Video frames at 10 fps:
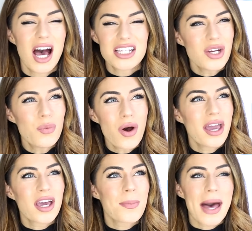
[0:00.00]
I don't know
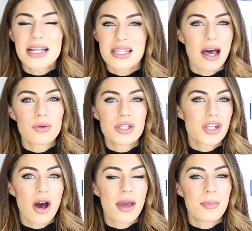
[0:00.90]
why I go back to that all the
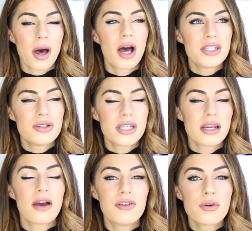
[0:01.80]
time, but I do
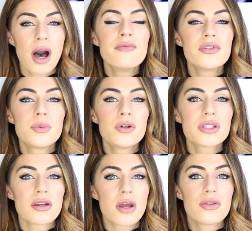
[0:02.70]
tend, I feel comfortable
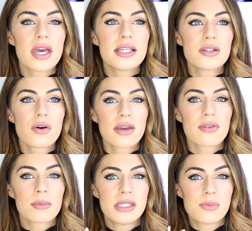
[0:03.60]
because I know that it's not
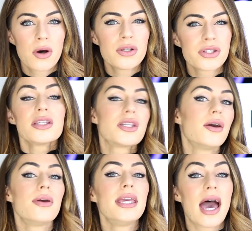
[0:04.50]
giving me spots.
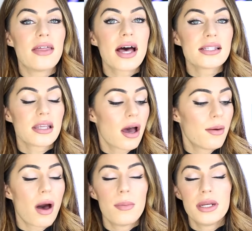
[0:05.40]
So yeah, that's,
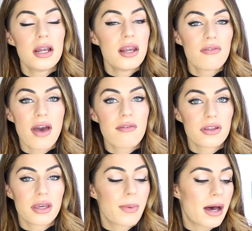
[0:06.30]
I, I mean, I love
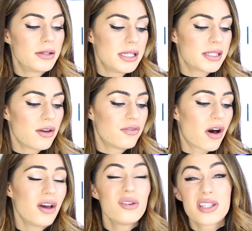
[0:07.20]
everything about it so
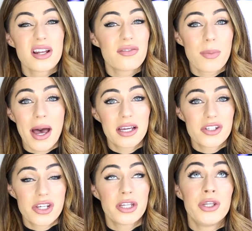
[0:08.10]
far. I also love the
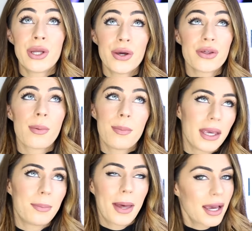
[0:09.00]
packaging, and you know that I'm a
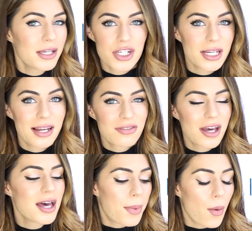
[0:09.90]
big packaging
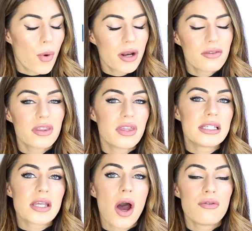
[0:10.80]
lover. But one of the
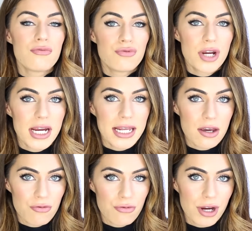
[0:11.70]
things that I
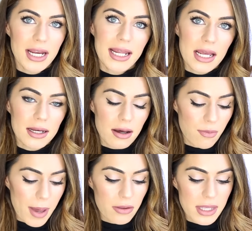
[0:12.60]
really, really
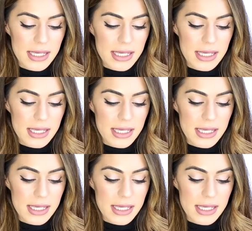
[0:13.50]
love about